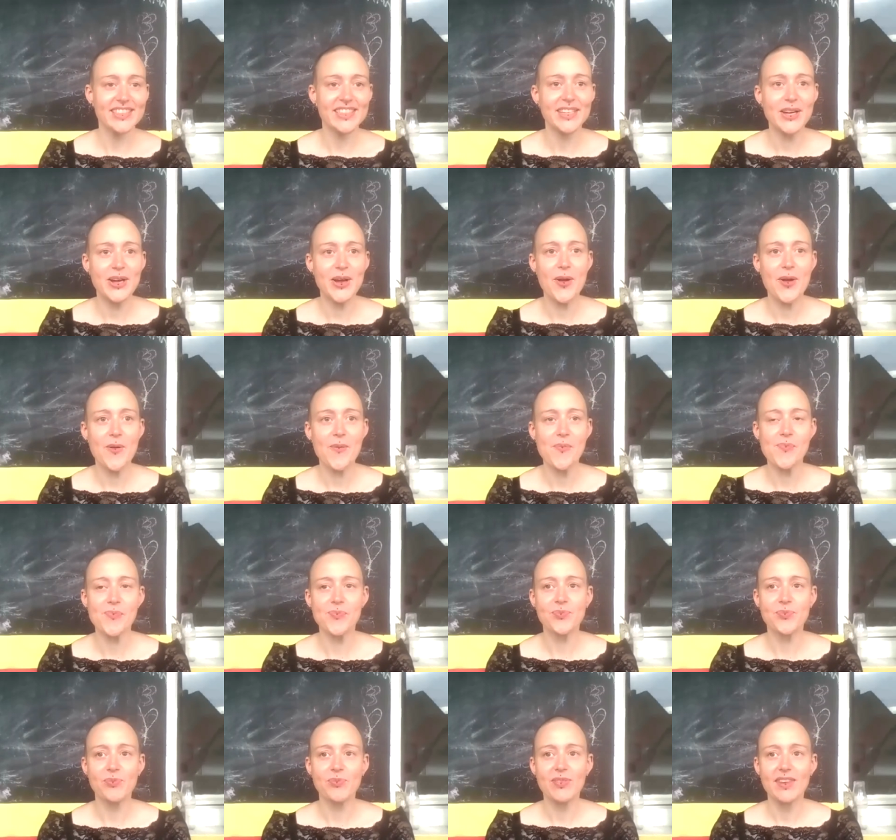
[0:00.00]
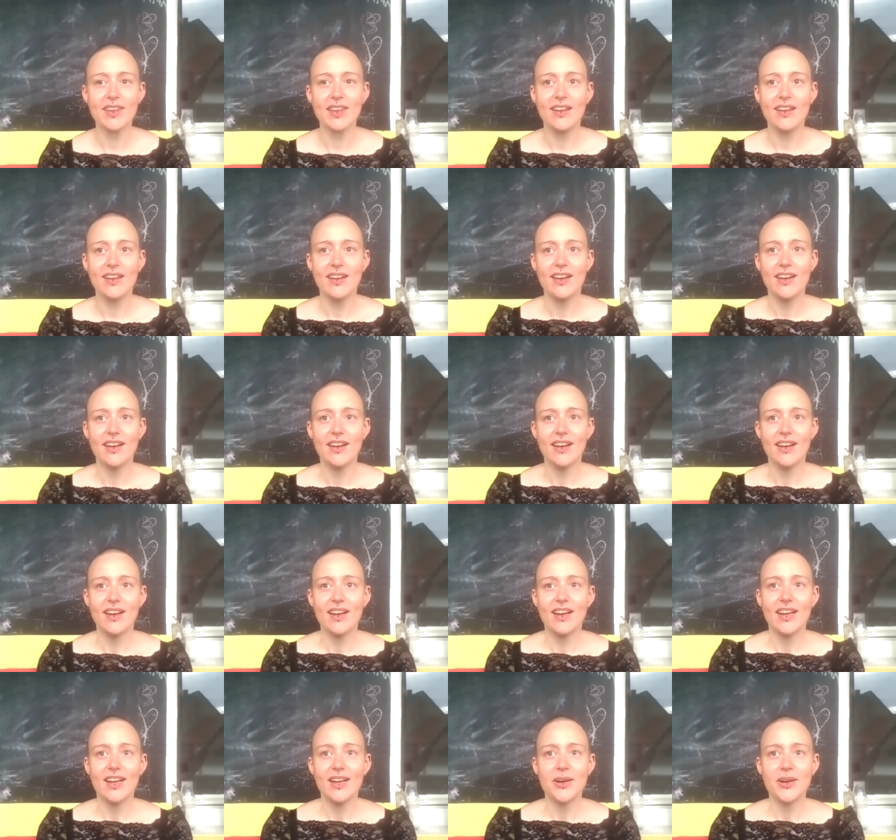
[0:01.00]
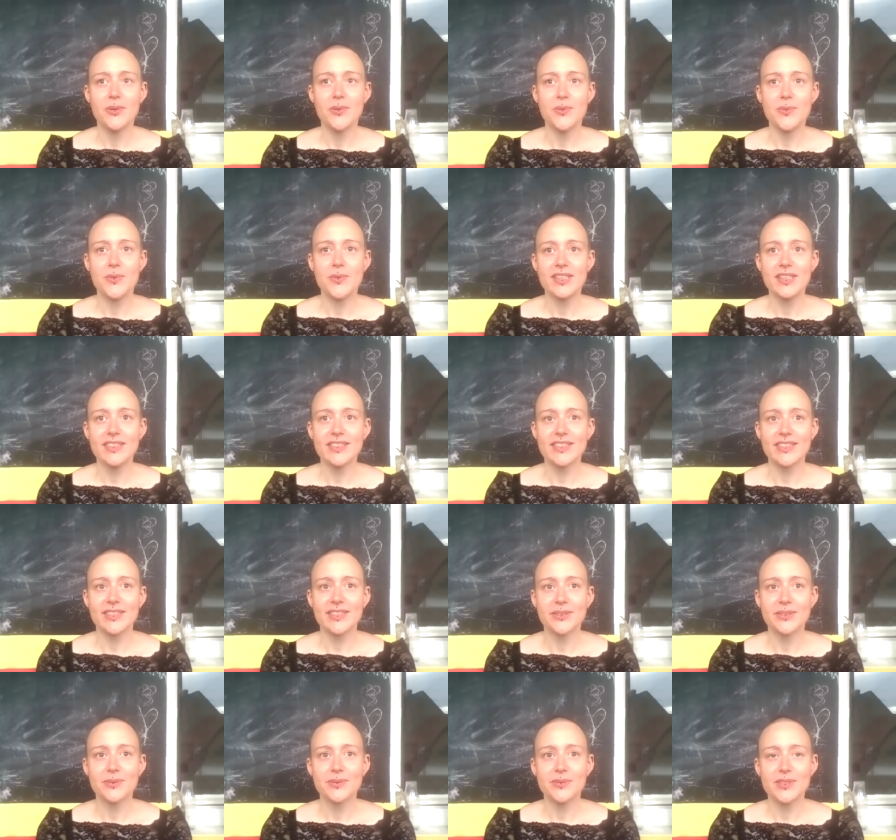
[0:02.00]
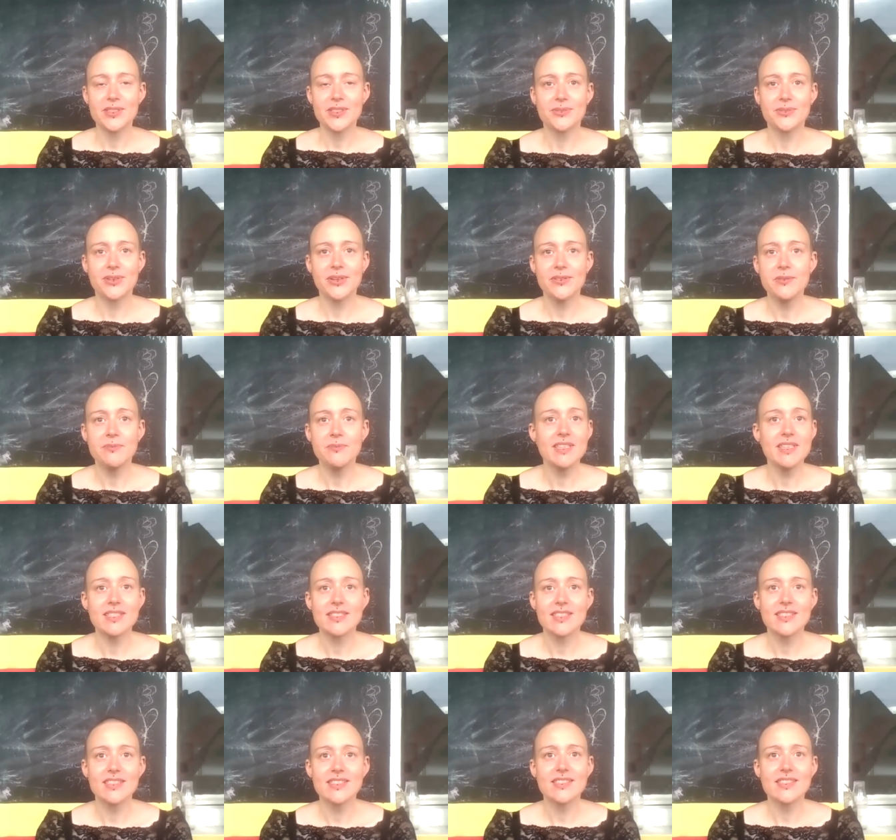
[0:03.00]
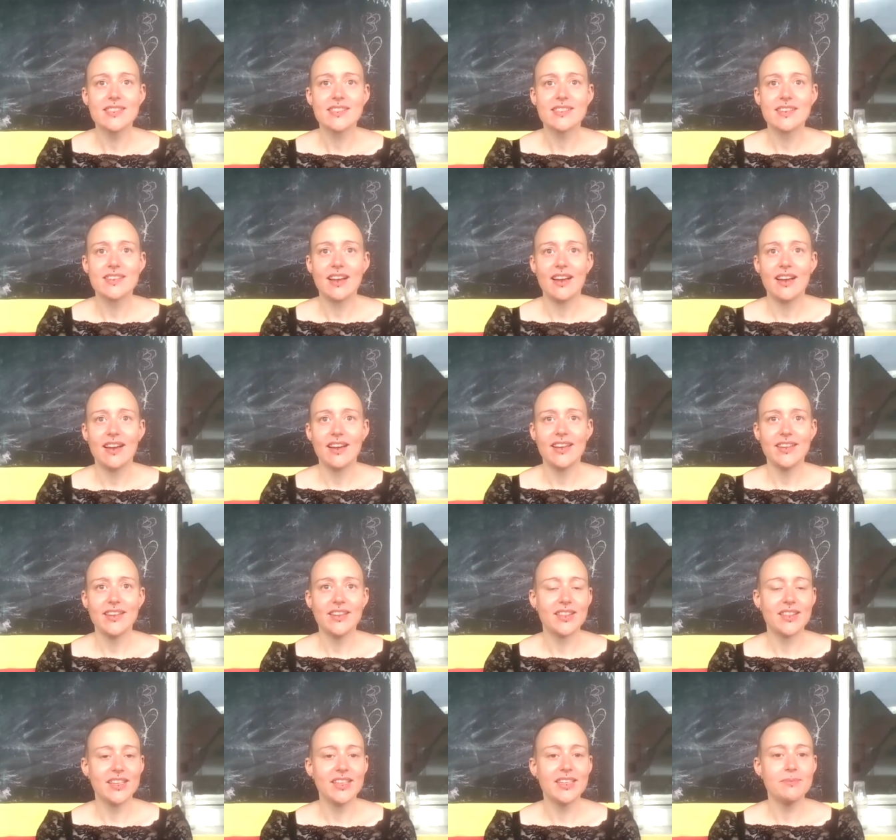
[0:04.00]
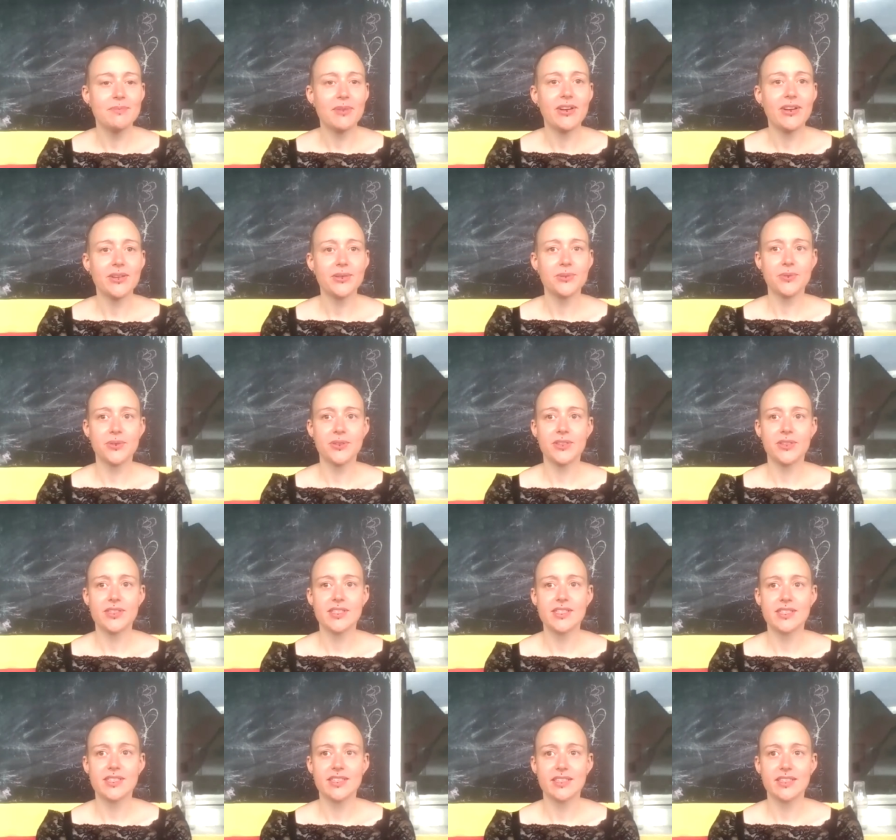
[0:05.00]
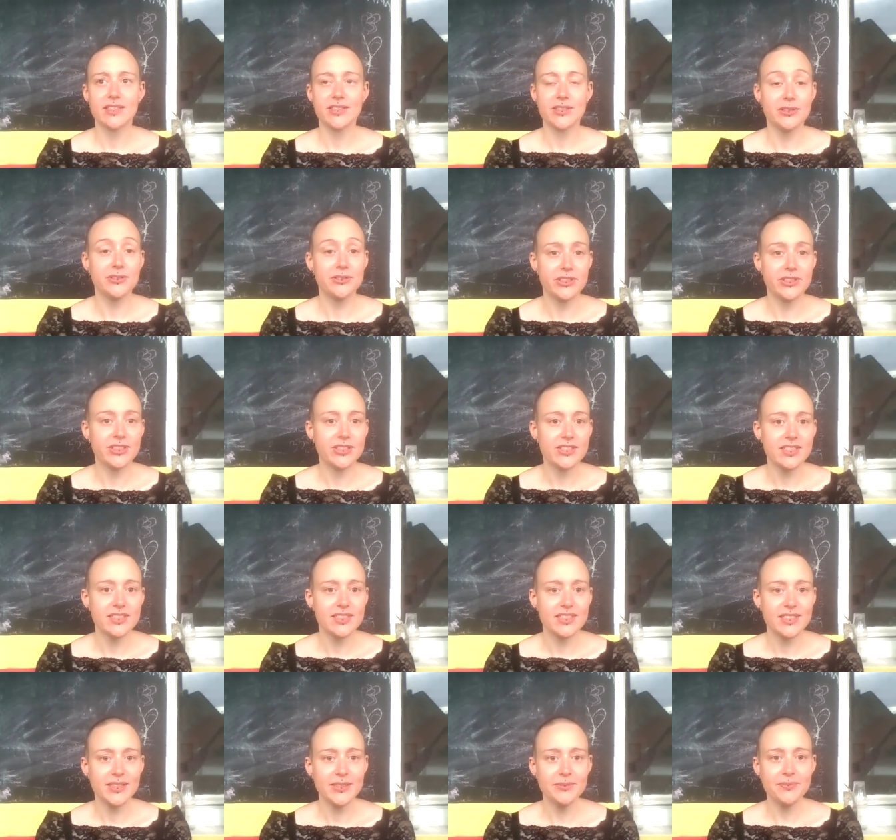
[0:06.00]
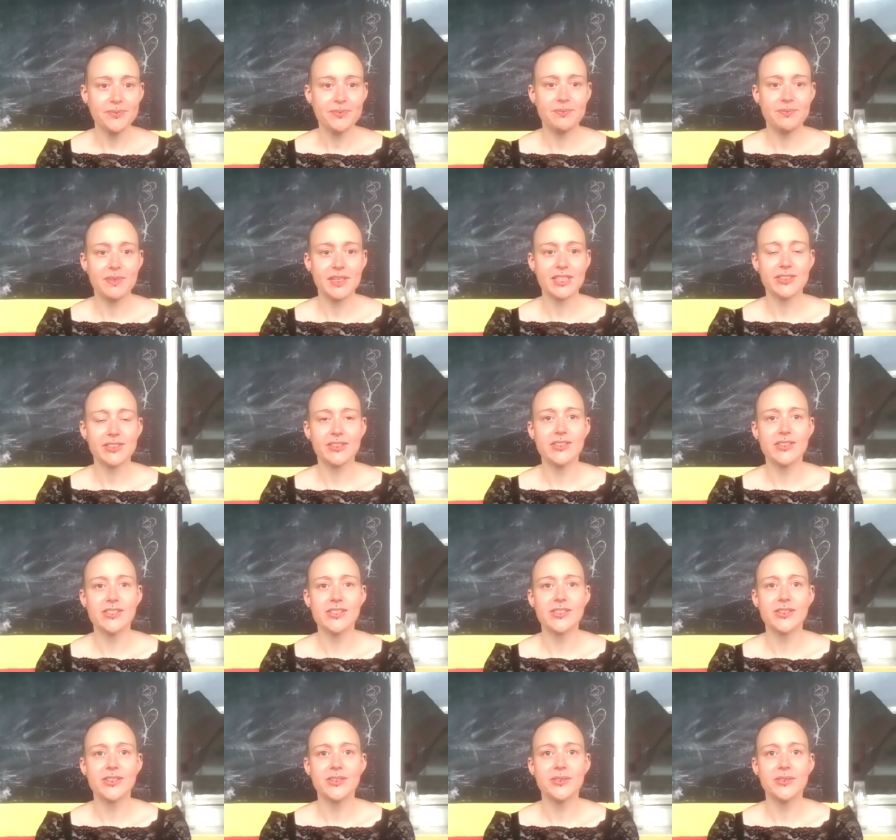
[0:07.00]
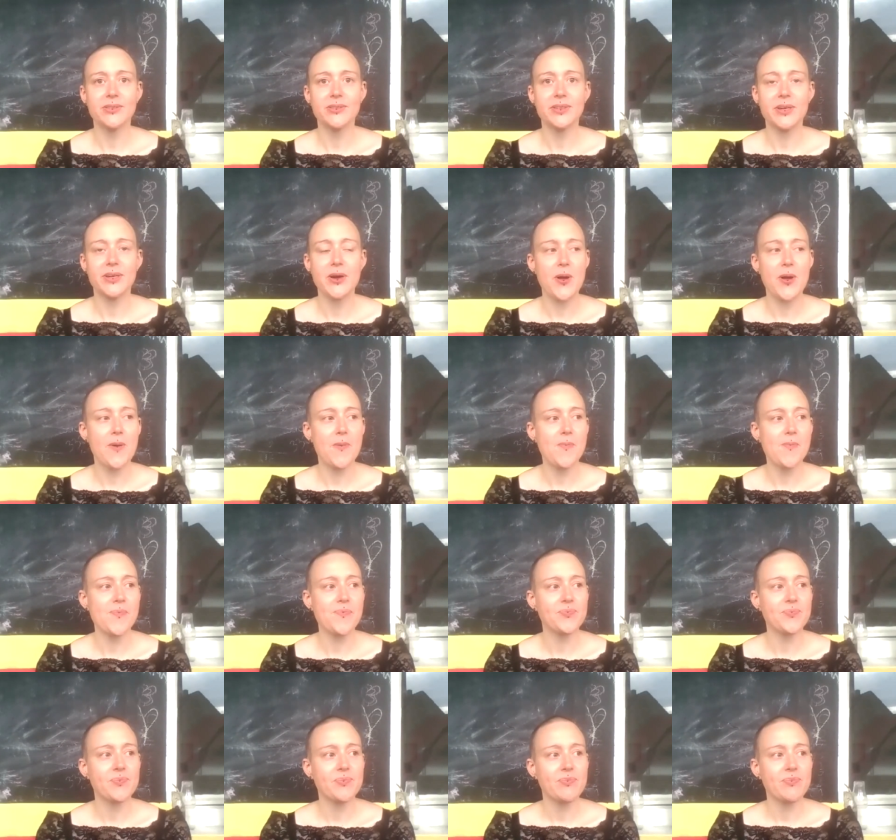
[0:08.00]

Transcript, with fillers: Um, what was driven me since I can think about was uh, curiosity, but also um,